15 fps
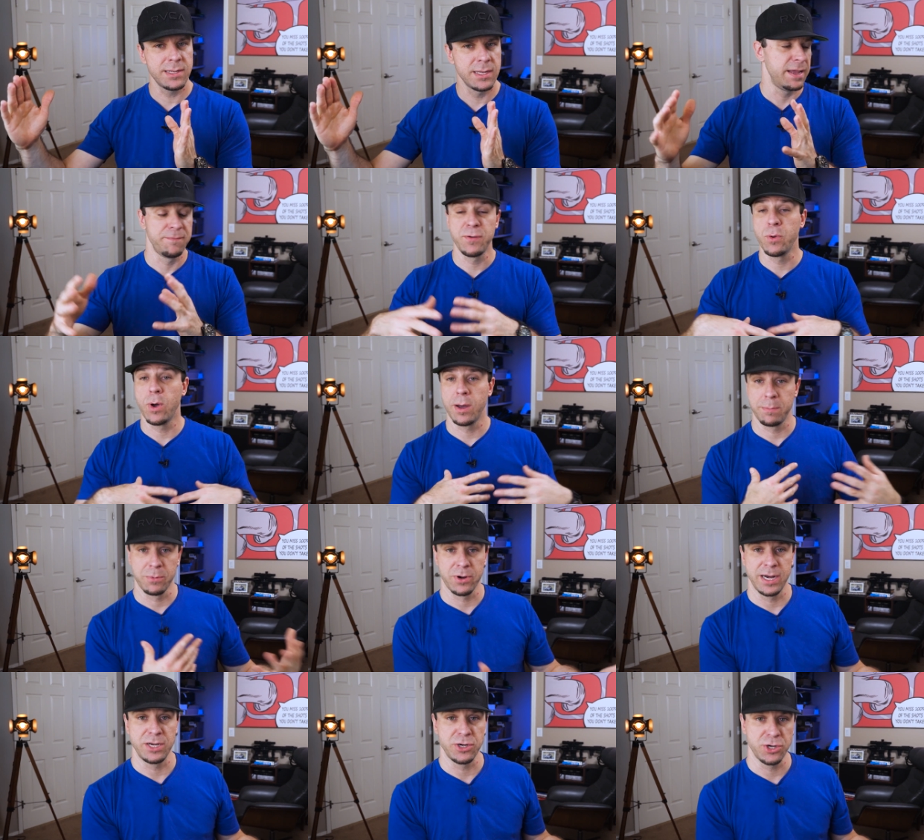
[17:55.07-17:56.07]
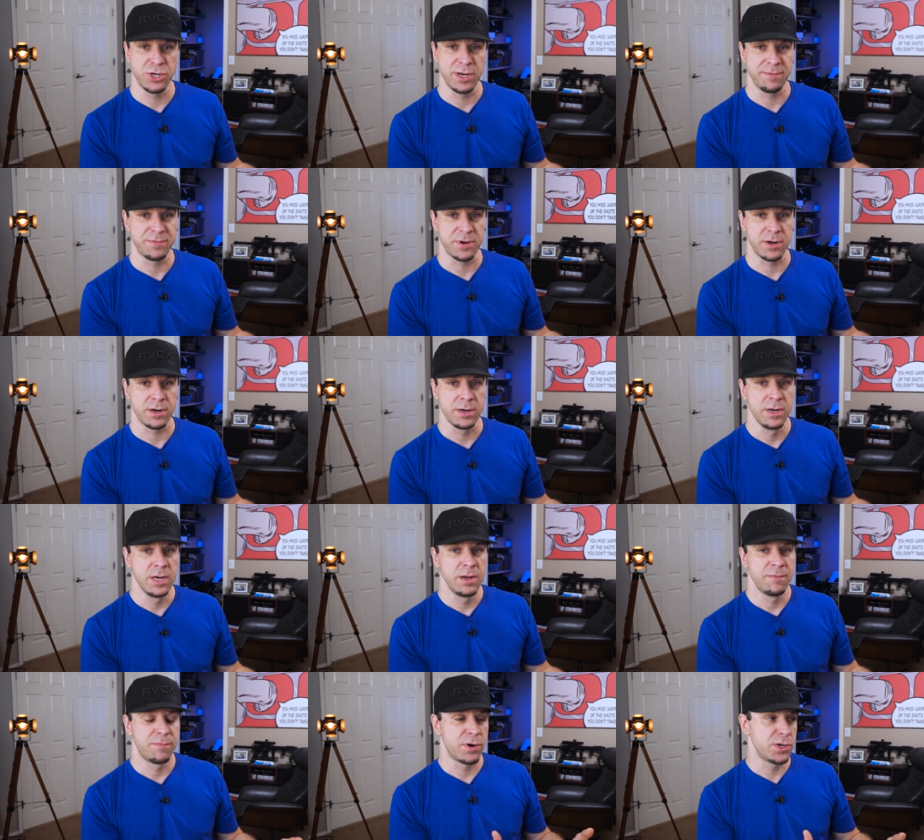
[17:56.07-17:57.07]
if you upgrade your shifter
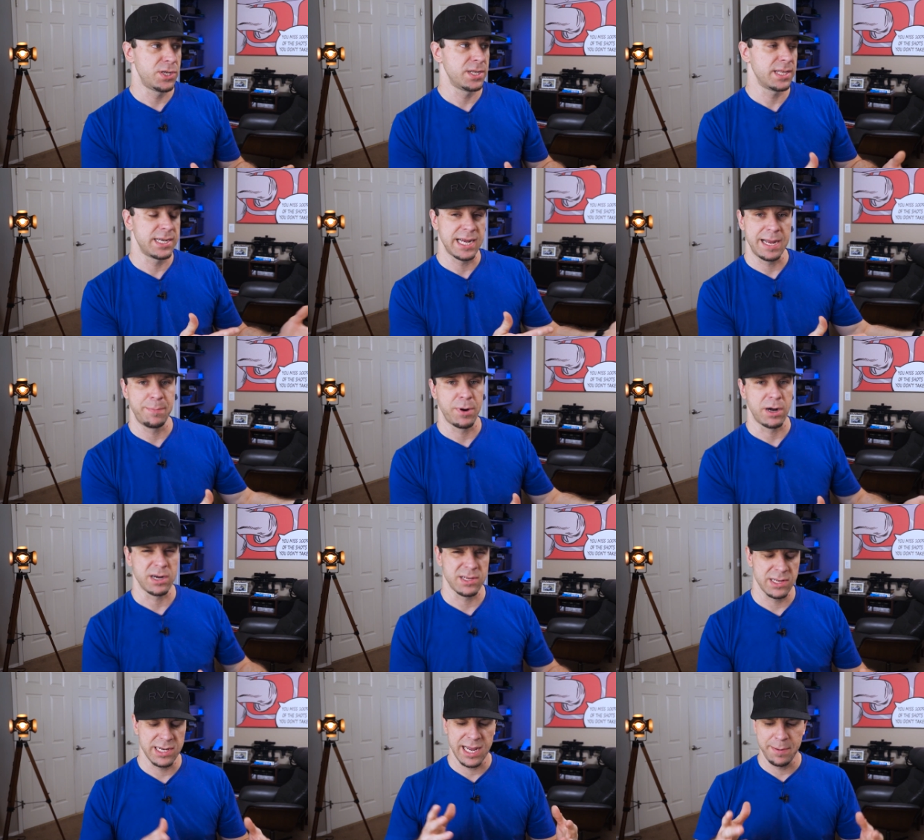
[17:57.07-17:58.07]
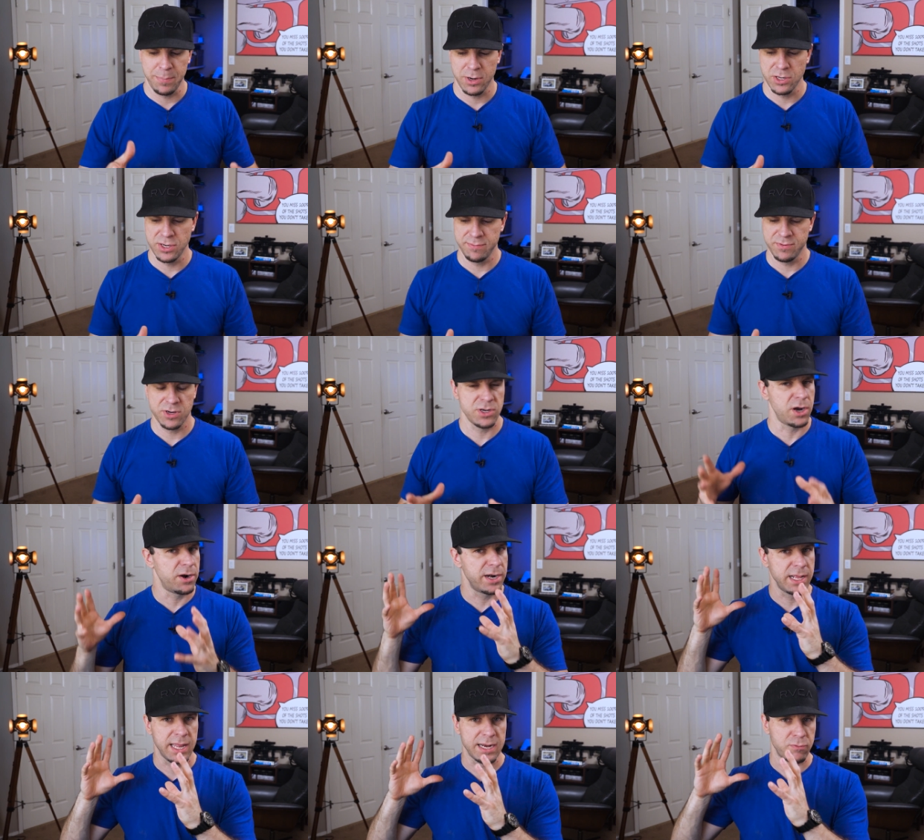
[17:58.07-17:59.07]
versus the Type R, because the Type R shifter is
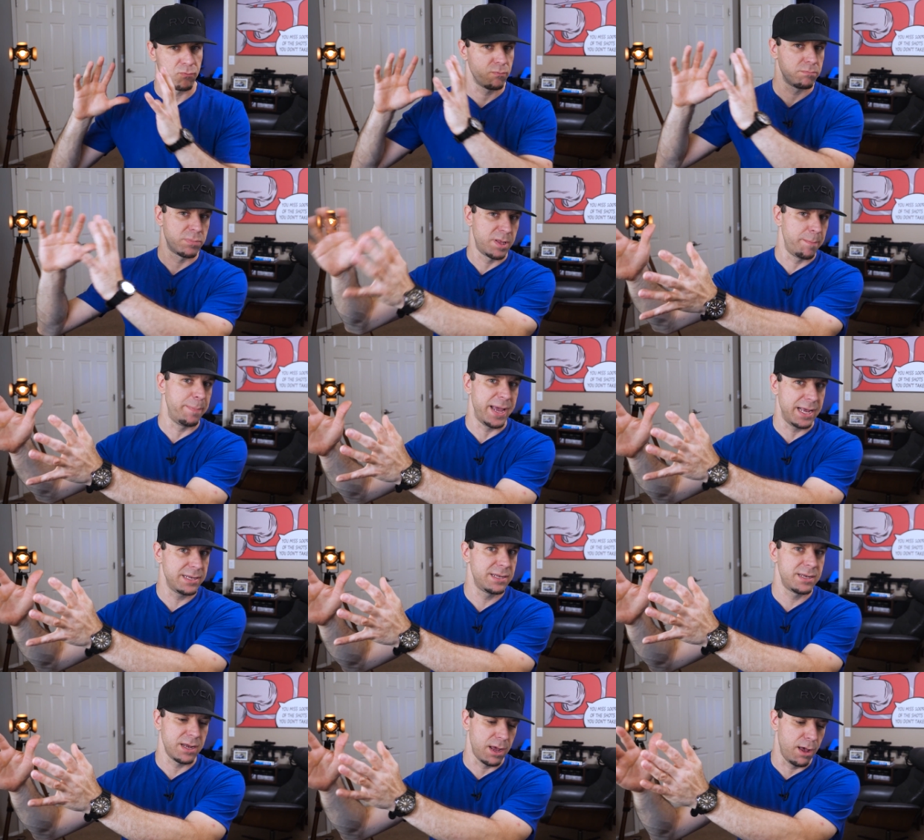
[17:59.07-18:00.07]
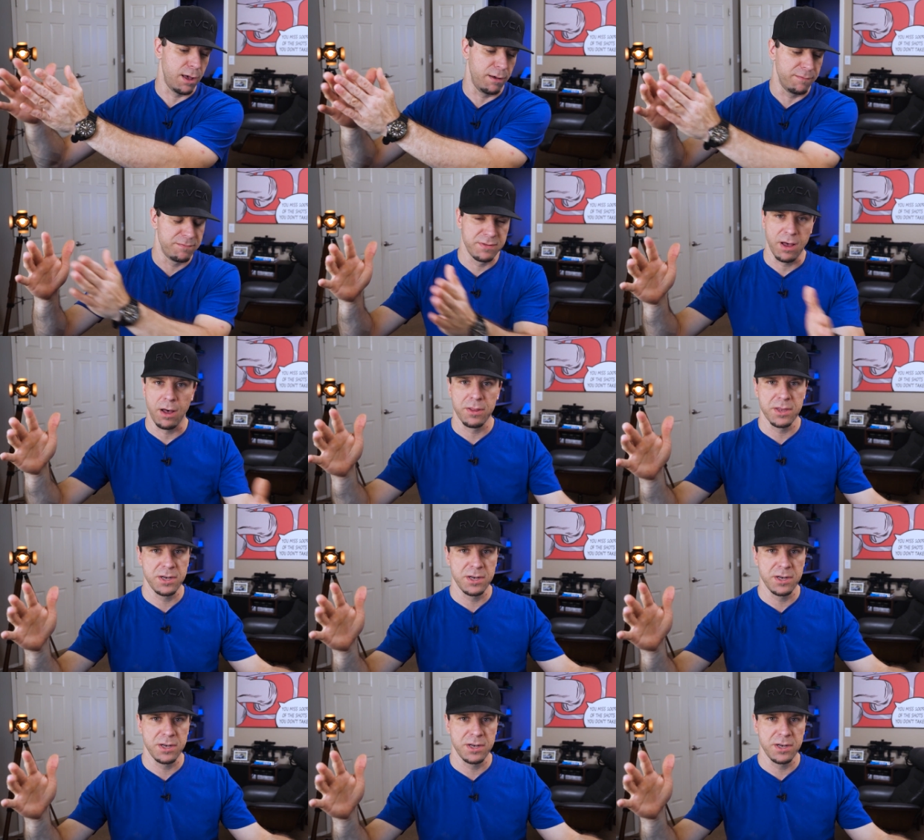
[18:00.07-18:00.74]
already like the best of all